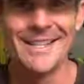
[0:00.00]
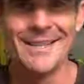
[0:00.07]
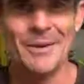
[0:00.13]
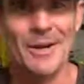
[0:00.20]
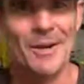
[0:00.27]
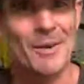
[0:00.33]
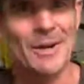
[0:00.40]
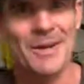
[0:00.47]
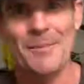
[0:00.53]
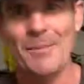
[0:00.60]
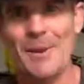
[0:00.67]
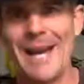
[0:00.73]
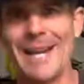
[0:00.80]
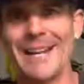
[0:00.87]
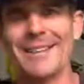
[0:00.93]
We don't want
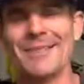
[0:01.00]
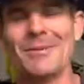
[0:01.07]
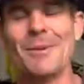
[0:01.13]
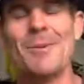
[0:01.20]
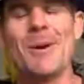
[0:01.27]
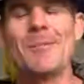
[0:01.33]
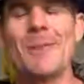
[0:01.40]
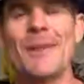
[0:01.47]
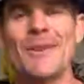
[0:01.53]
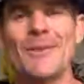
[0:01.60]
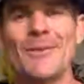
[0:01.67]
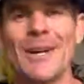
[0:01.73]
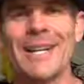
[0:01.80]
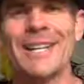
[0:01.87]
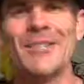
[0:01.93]
complainers. We want
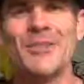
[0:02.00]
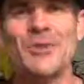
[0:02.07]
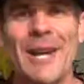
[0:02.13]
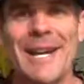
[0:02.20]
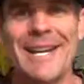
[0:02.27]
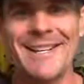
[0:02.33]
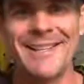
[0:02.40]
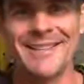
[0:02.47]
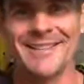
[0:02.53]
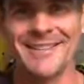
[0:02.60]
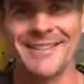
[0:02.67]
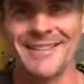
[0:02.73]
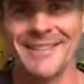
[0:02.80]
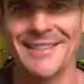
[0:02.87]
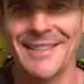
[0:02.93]
motherfucking
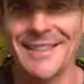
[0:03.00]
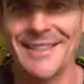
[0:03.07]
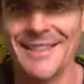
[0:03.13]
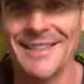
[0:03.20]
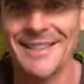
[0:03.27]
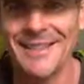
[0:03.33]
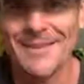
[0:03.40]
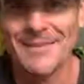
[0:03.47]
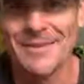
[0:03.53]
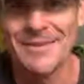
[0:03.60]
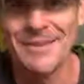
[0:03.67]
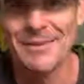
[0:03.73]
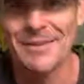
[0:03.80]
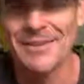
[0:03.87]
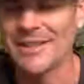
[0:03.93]
trainers.
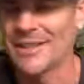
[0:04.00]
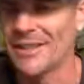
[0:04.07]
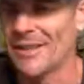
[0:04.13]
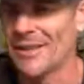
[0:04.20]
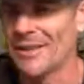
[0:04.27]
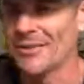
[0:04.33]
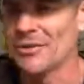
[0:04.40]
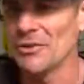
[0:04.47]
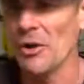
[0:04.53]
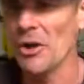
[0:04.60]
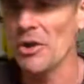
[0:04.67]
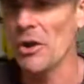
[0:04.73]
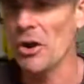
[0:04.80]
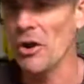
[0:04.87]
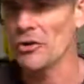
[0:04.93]
Someone said, uh, the
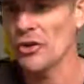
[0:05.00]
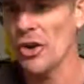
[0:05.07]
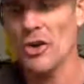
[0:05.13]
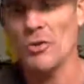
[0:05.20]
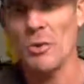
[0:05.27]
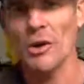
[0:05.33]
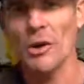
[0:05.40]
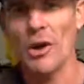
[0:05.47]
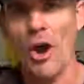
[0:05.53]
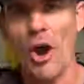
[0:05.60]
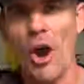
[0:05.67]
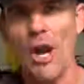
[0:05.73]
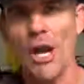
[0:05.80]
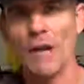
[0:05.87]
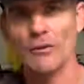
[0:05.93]
only guys, you only want like
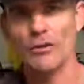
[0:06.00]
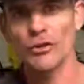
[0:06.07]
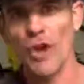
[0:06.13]
high level